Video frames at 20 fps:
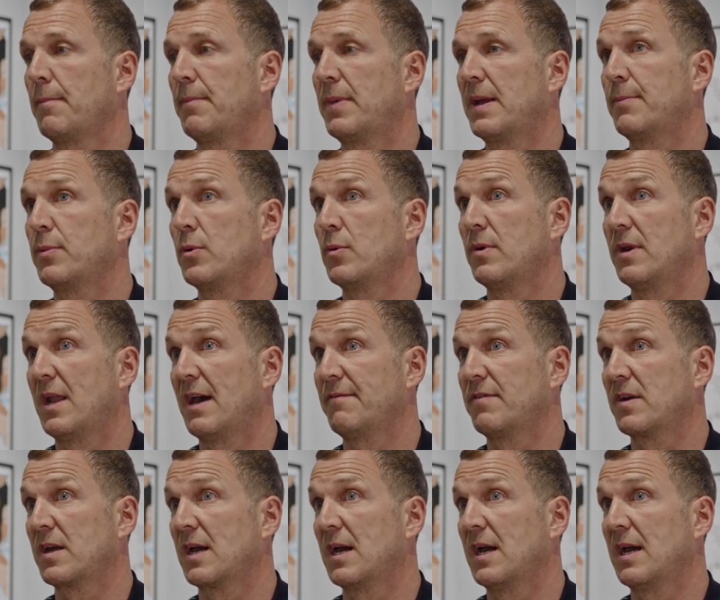people
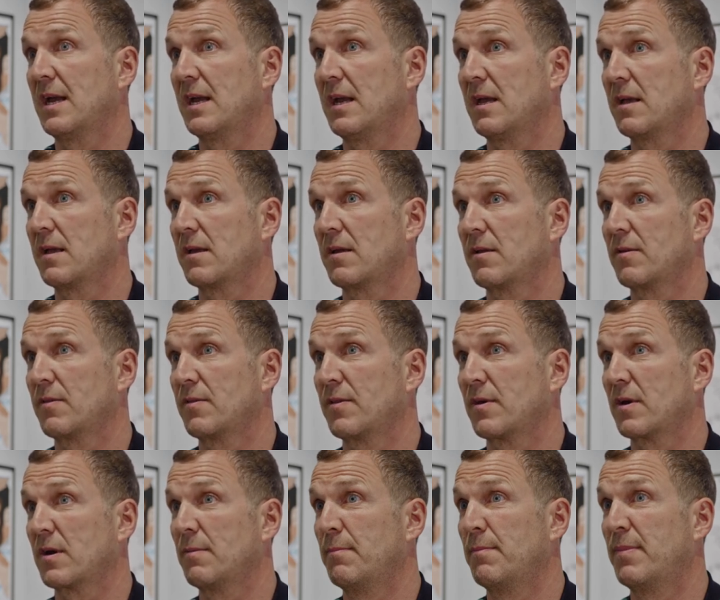navigate
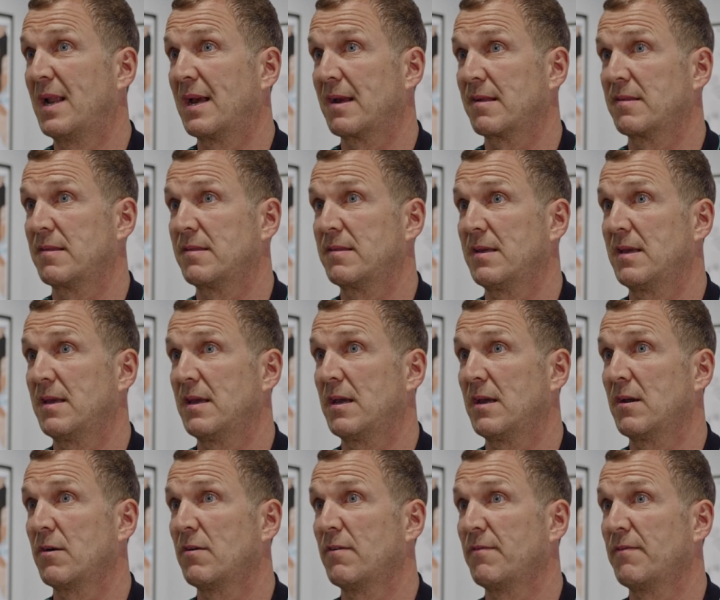the
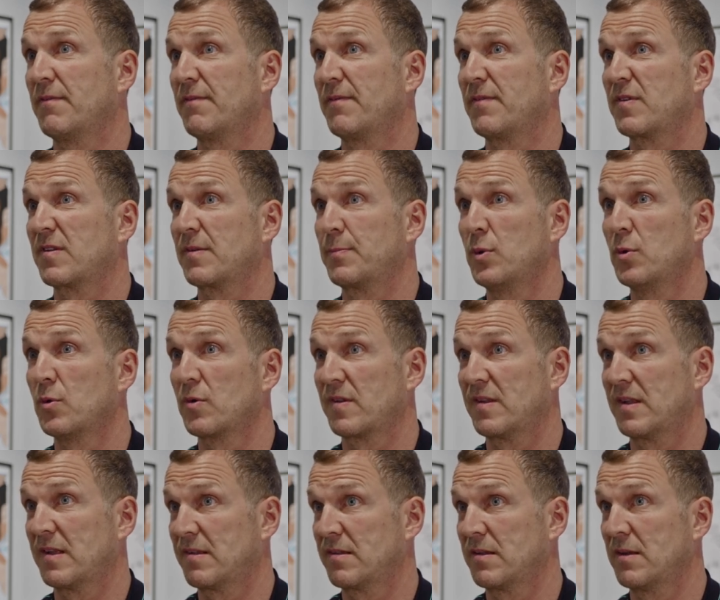complexity of support
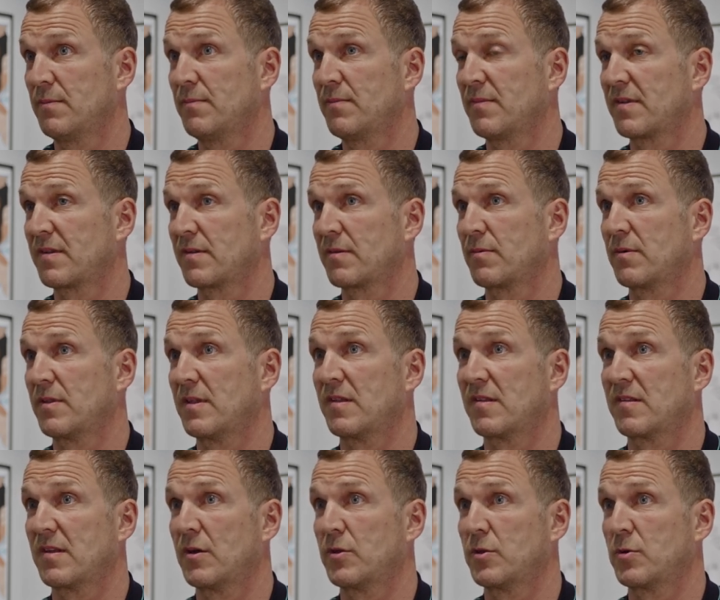systems within
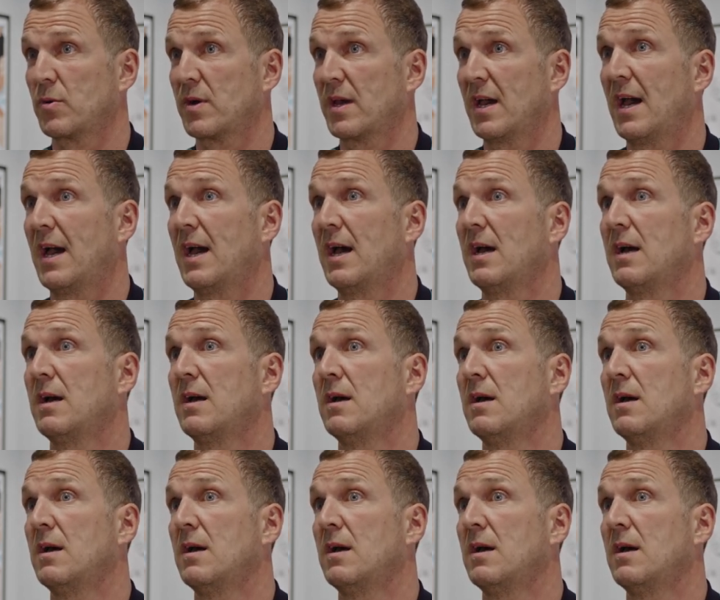social care